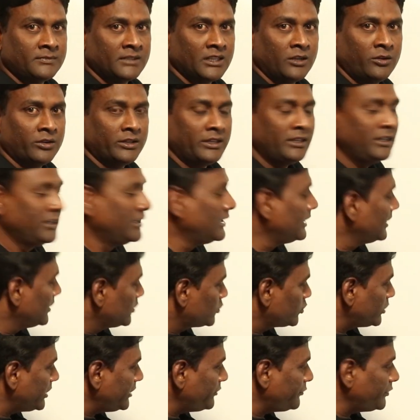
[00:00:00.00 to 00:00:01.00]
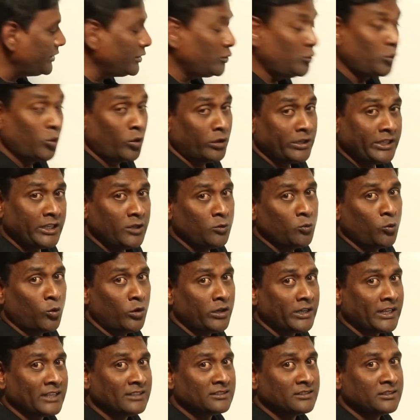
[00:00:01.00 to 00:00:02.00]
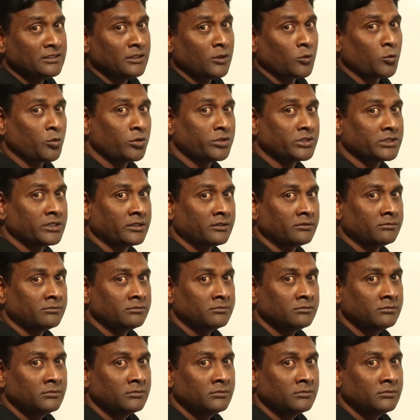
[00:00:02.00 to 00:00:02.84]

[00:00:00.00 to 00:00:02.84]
okay, so if you don't give voltages in the question,